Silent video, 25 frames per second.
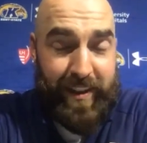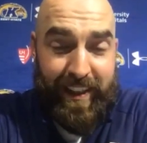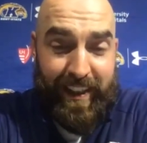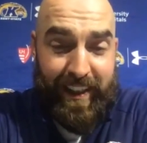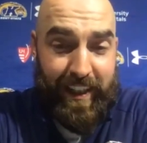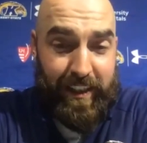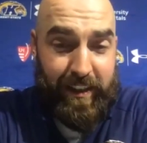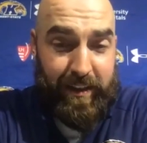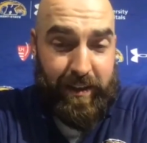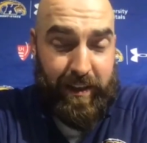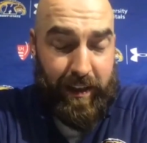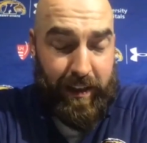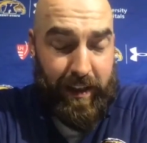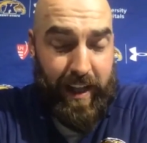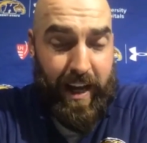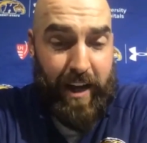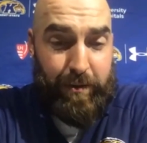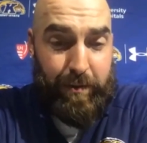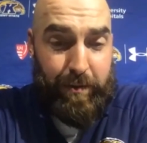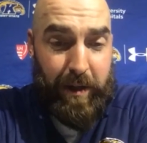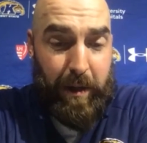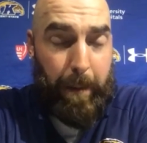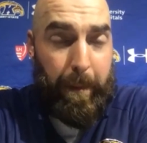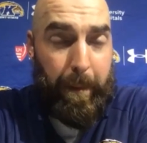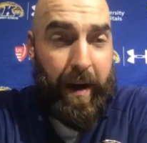And it
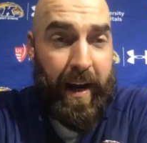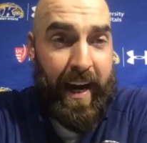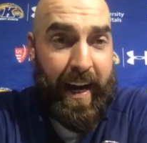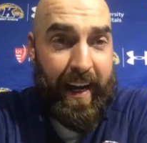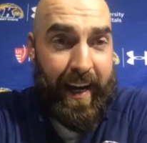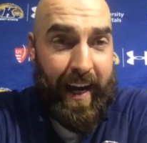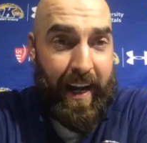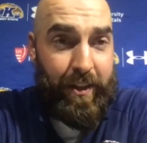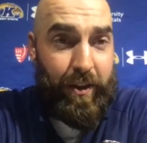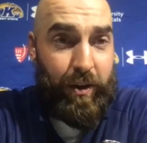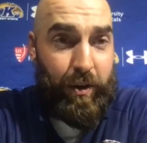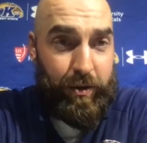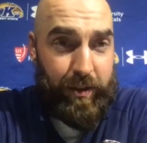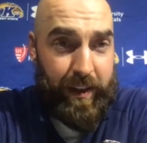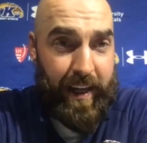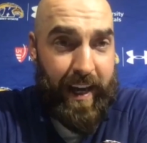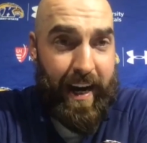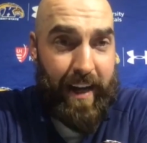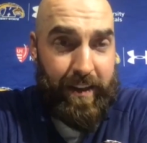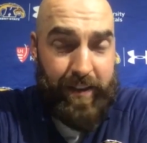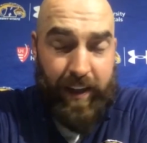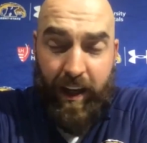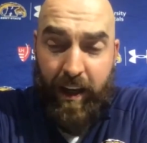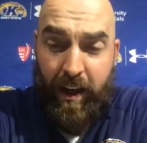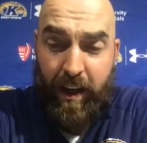allows me to brag on those
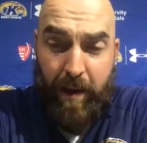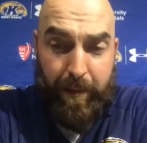guys.